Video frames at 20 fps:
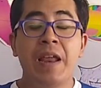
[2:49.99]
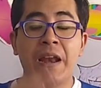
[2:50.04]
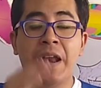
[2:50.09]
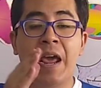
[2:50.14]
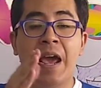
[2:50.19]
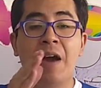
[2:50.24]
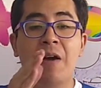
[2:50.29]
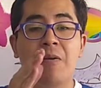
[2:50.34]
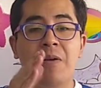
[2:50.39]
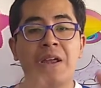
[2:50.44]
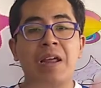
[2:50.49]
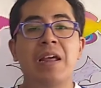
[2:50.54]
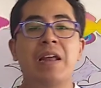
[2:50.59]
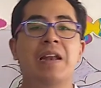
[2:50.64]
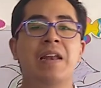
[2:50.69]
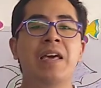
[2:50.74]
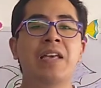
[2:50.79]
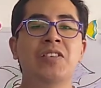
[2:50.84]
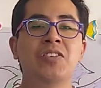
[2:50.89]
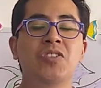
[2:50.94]
Now,
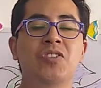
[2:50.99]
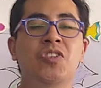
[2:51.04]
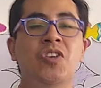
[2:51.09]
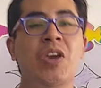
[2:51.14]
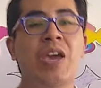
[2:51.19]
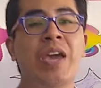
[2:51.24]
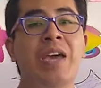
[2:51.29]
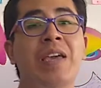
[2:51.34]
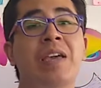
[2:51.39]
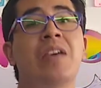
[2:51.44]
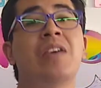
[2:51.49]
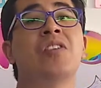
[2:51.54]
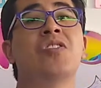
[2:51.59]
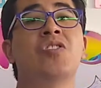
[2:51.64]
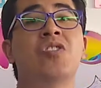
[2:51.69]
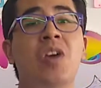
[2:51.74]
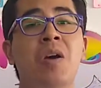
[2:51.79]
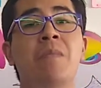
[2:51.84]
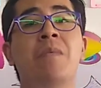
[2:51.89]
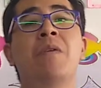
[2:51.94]
let's check
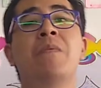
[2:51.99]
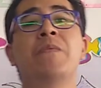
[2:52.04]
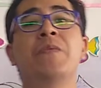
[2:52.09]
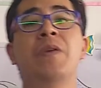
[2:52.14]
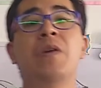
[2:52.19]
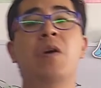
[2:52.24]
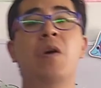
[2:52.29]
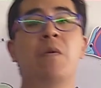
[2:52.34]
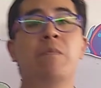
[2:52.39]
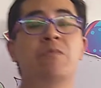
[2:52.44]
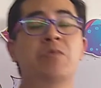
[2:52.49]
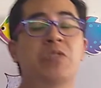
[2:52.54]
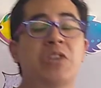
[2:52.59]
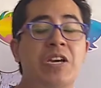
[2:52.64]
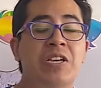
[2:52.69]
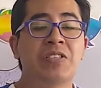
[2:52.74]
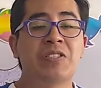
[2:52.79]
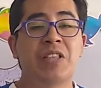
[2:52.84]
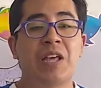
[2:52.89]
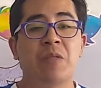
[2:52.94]
some of the
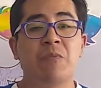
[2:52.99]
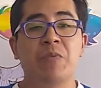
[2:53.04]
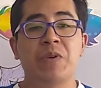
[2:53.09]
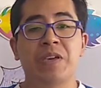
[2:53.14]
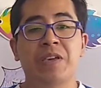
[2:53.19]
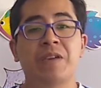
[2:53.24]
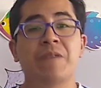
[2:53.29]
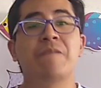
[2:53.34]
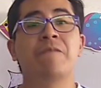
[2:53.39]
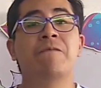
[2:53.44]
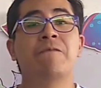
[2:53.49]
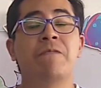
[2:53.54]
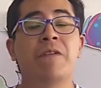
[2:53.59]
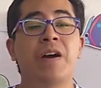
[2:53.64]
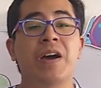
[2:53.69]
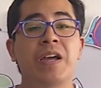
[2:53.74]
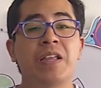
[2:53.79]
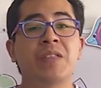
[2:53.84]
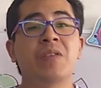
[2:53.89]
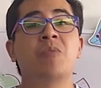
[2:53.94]
objects that we can
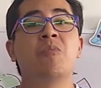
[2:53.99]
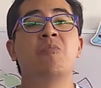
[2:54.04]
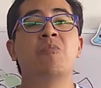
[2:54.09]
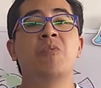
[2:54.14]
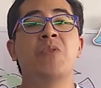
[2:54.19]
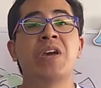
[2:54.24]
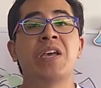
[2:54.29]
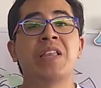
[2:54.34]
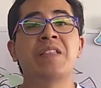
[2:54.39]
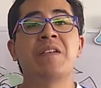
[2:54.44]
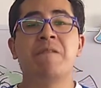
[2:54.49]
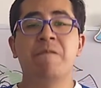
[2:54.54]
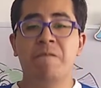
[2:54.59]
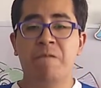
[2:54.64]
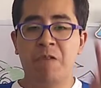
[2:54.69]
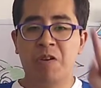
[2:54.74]
find with,